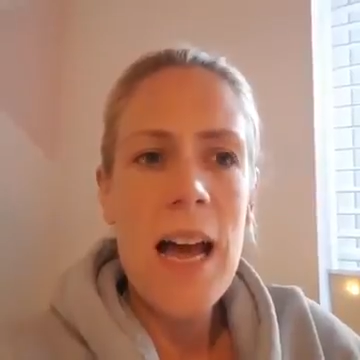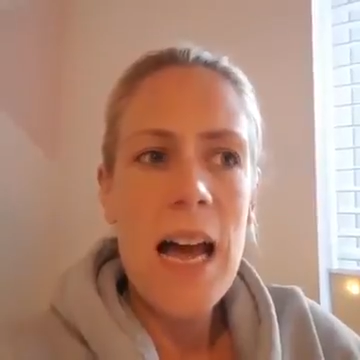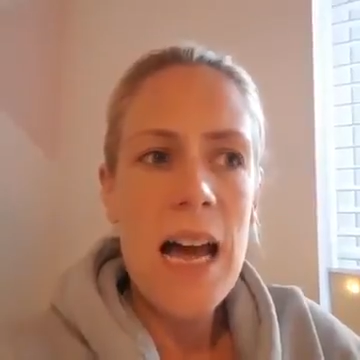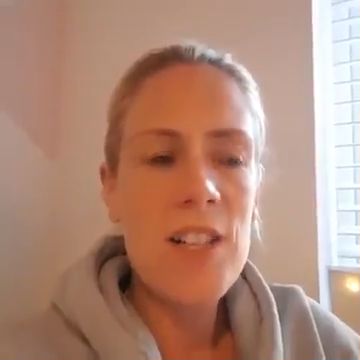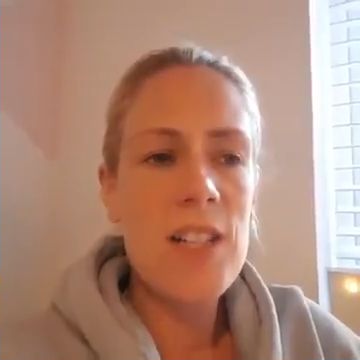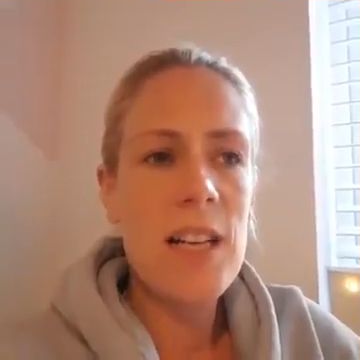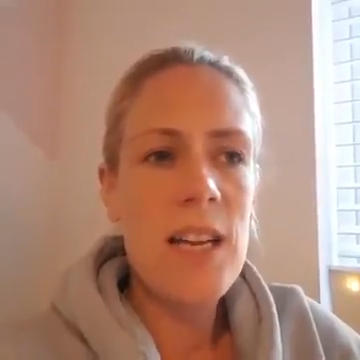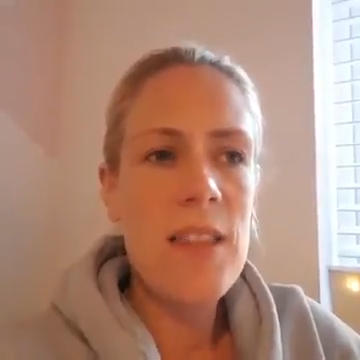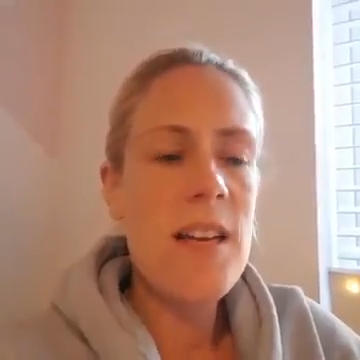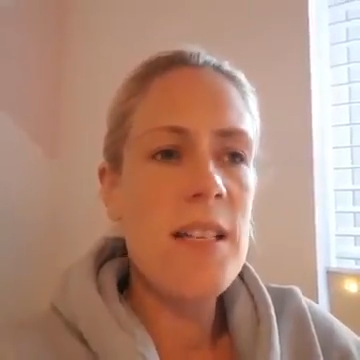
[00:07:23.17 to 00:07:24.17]
Actually,
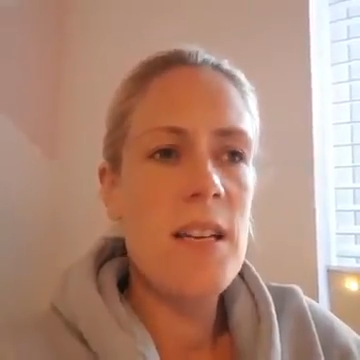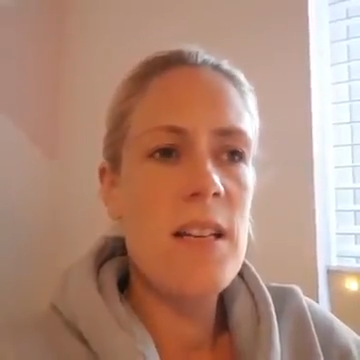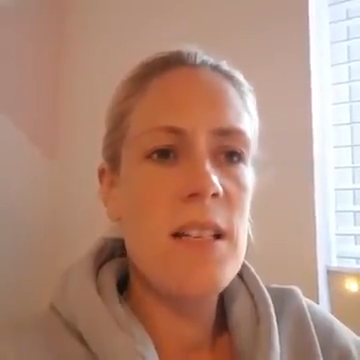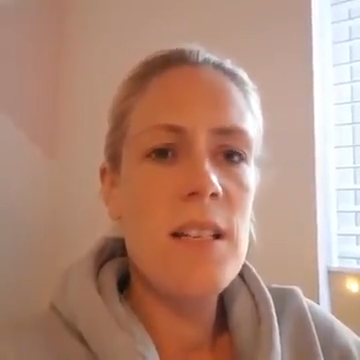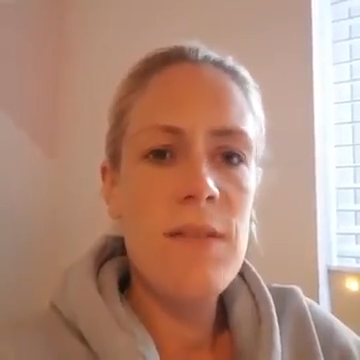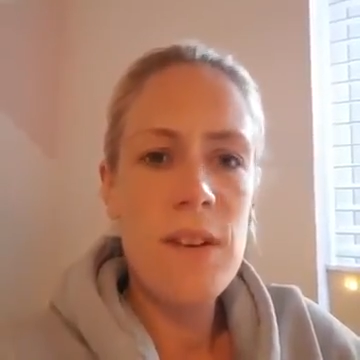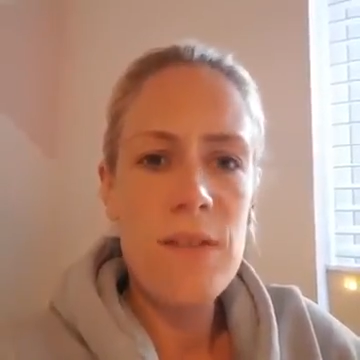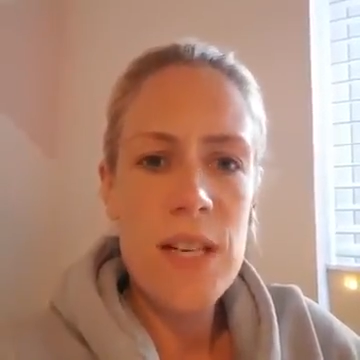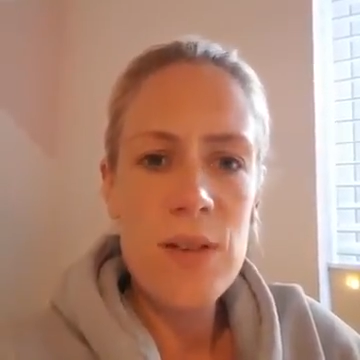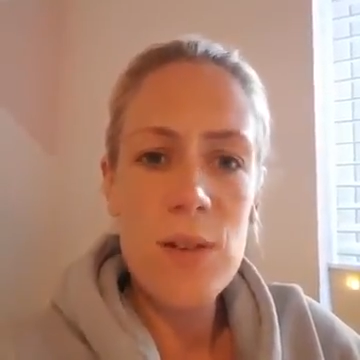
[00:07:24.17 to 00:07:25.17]
then it turns into
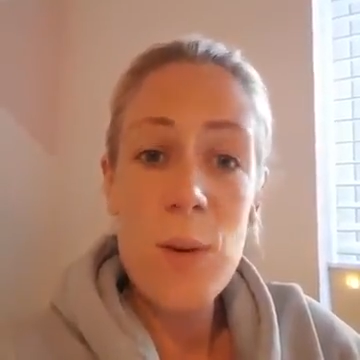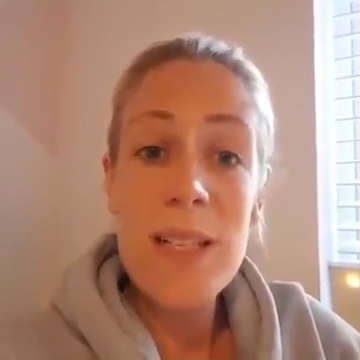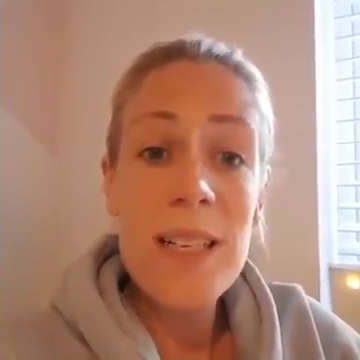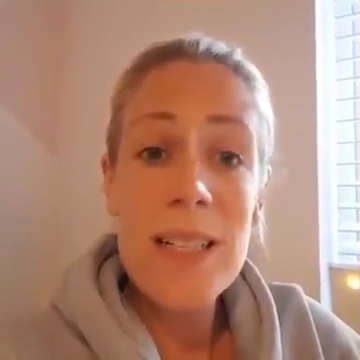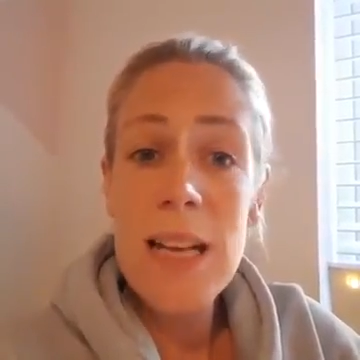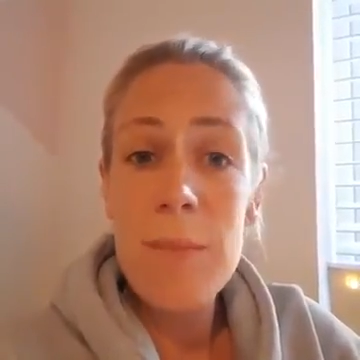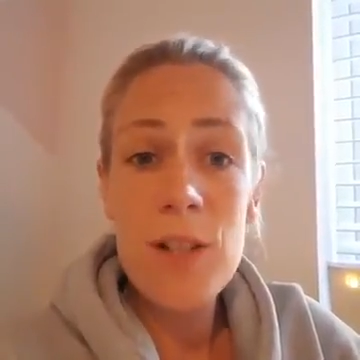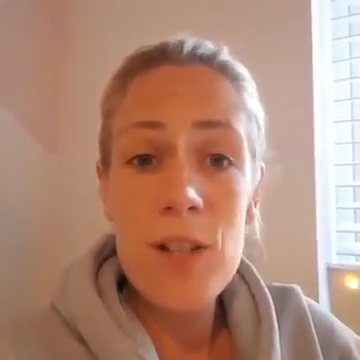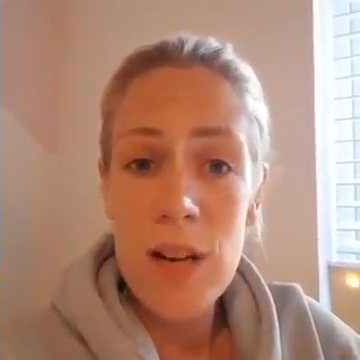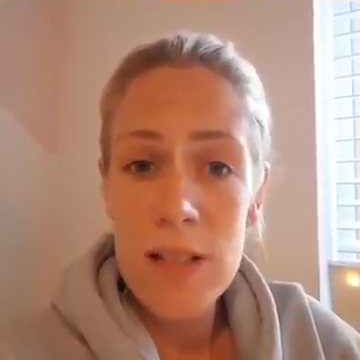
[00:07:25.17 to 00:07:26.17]
15 or 20 because I'm
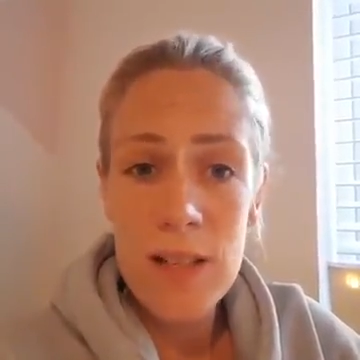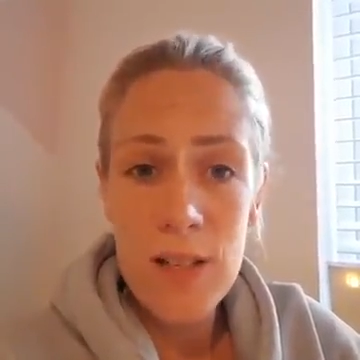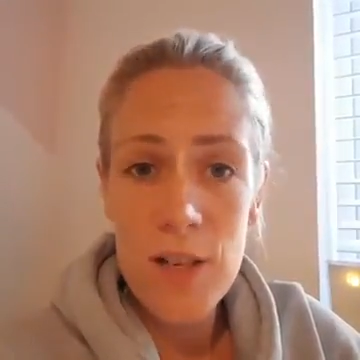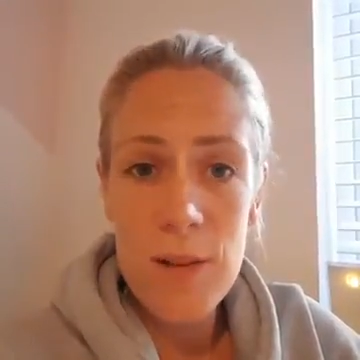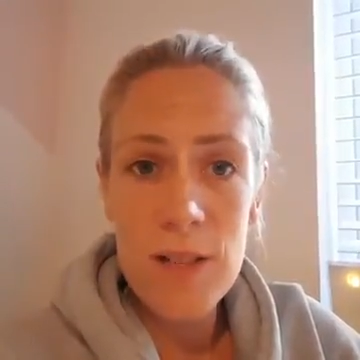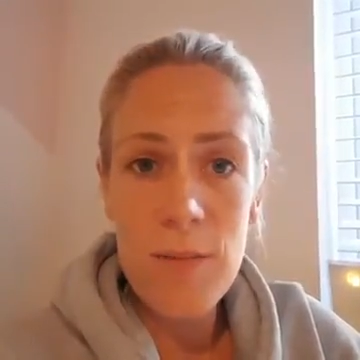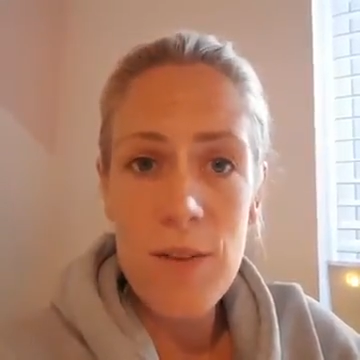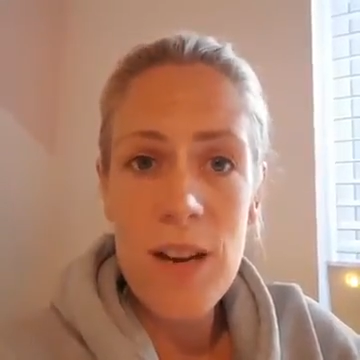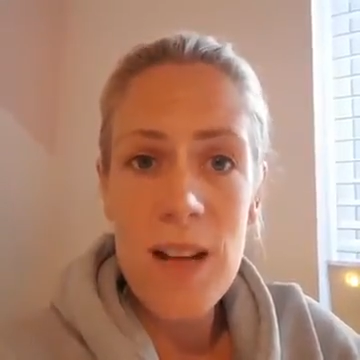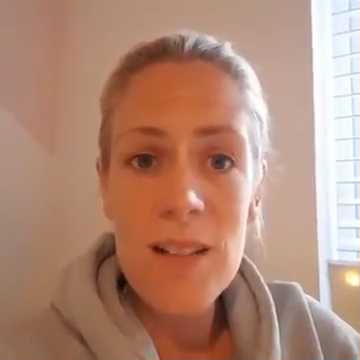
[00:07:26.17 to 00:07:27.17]
distracted and doing
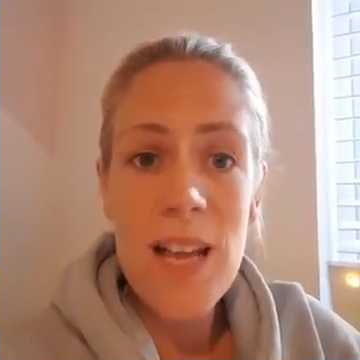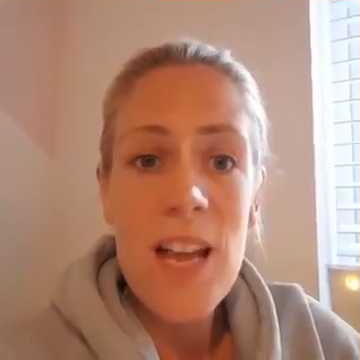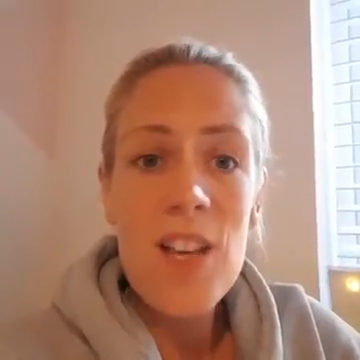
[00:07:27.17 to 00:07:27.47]
something else.